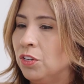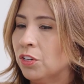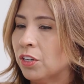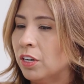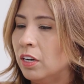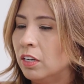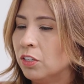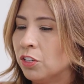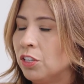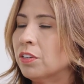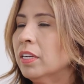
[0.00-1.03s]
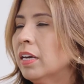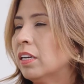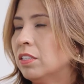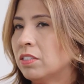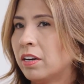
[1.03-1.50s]
you're looking
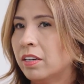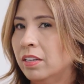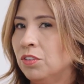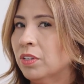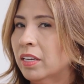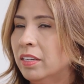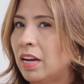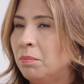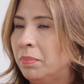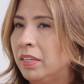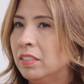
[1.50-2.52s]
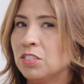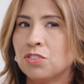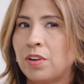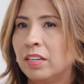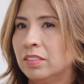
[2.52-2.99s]
at a target. You cannot be
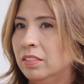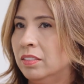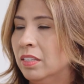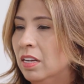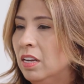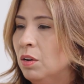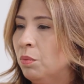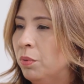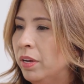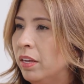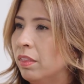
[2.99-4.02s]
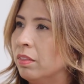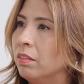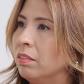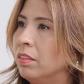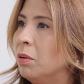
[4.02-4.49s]
distracted with
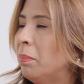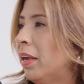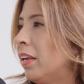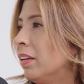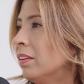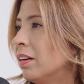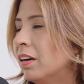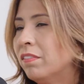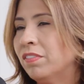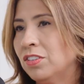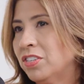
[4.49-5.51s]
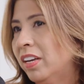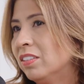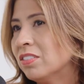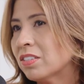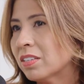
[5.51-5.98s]
the pain of the
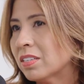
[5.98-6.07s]
change,